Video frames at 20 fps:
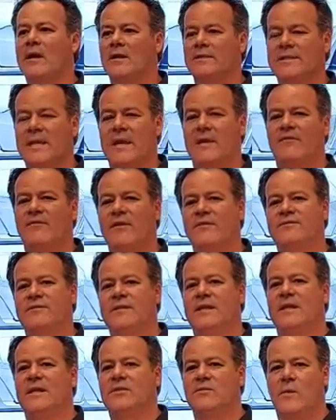I'll take
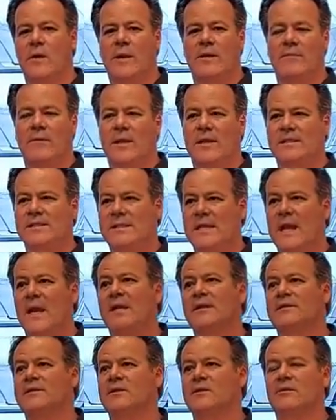15 to 20 minutes to
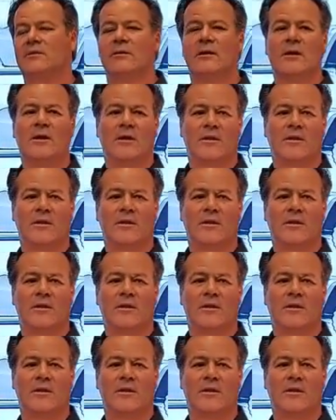answer